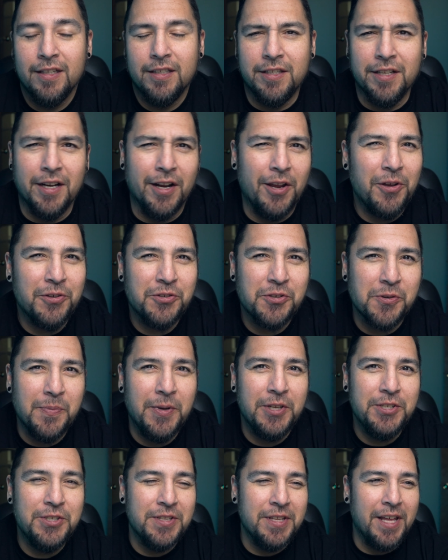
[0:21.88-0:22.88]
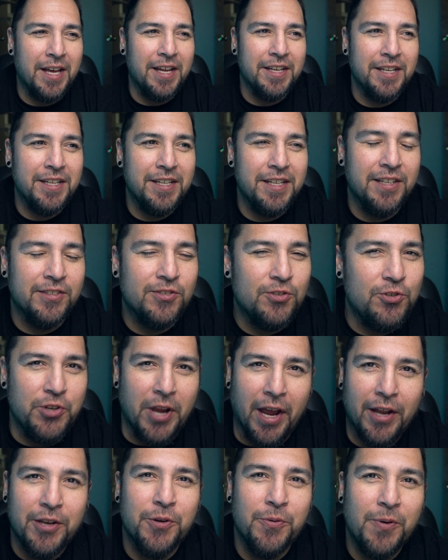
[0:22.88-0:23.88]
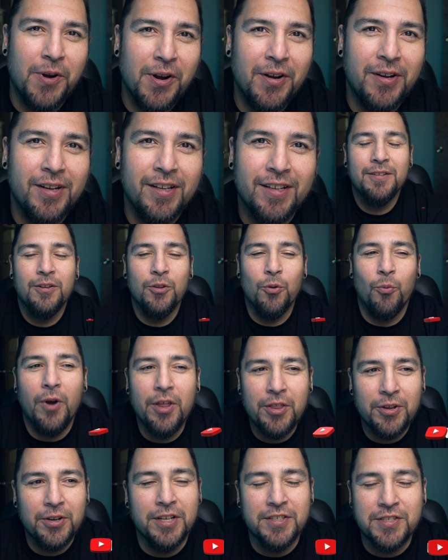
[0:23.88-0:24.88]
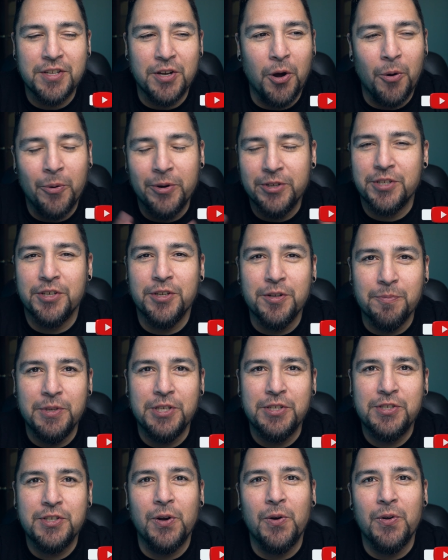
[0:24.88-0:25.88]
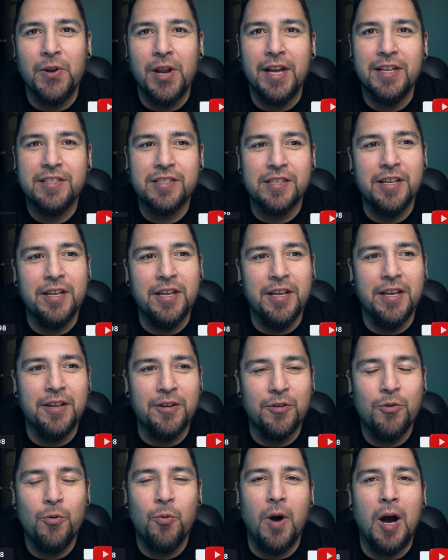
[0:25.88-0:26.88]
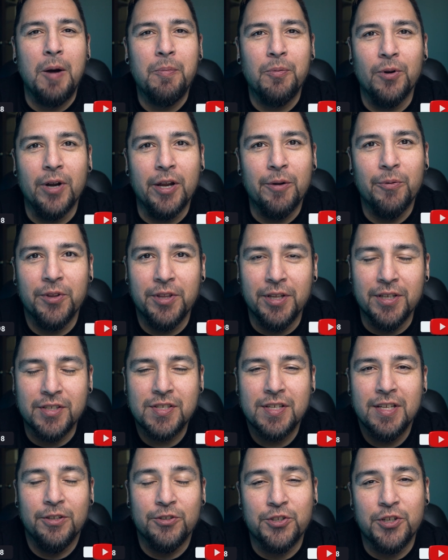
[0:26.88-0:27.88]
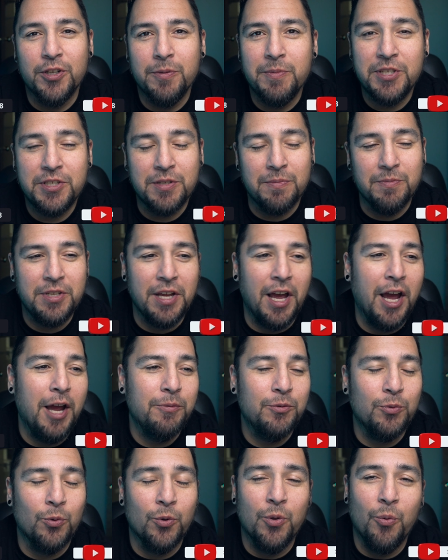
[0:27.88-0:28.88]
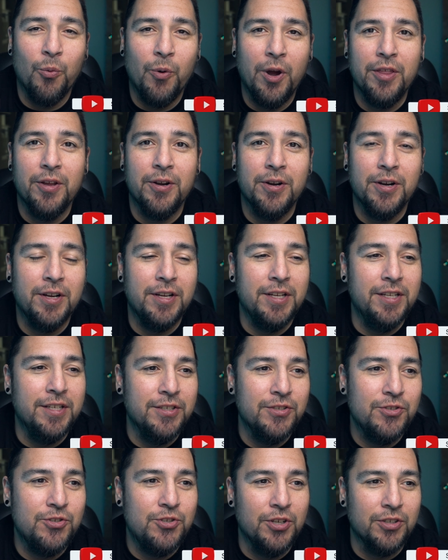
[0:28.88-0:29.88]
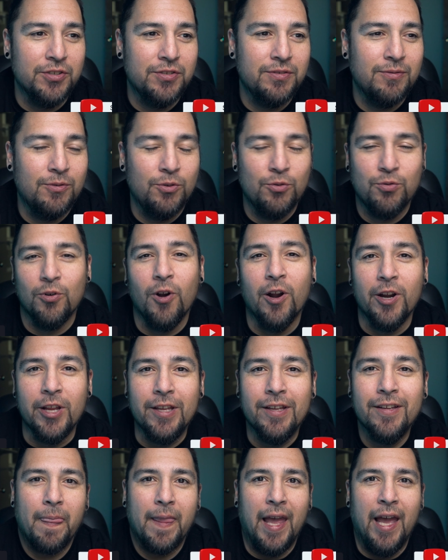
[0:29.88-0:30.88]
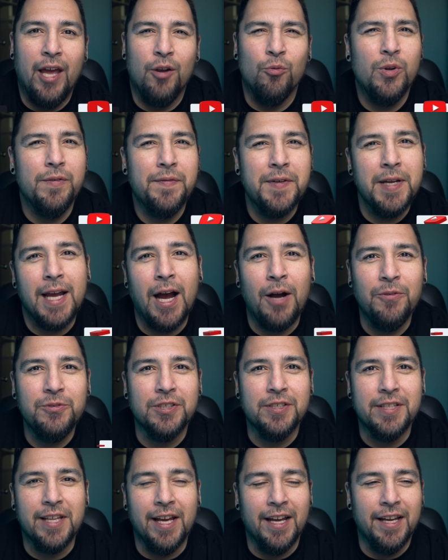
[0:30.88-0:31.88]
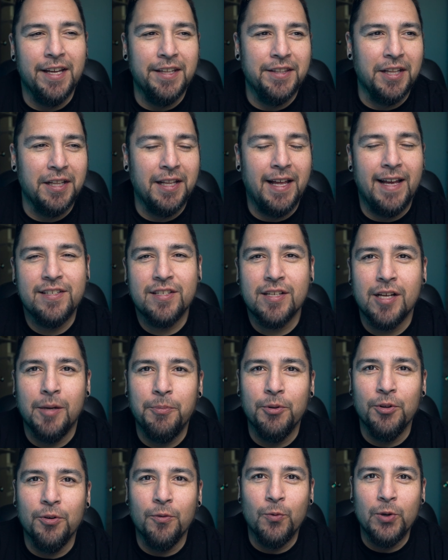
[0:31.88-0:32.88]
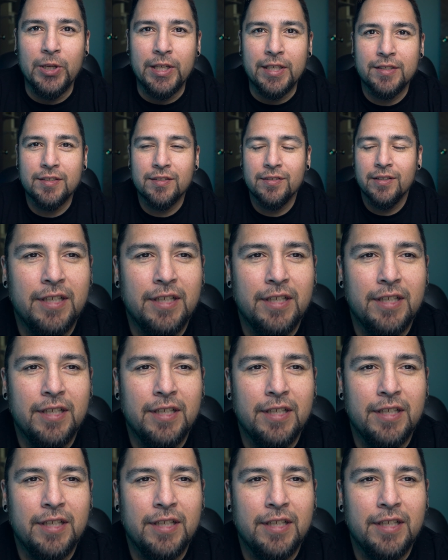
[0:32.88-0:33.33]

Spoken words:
Did I also mention that it's January? The weather isn't always going to be so nice and cooperate with us. There's going to be some times where the weather is just cruddy. And we've encountered that in the last couple of weeks.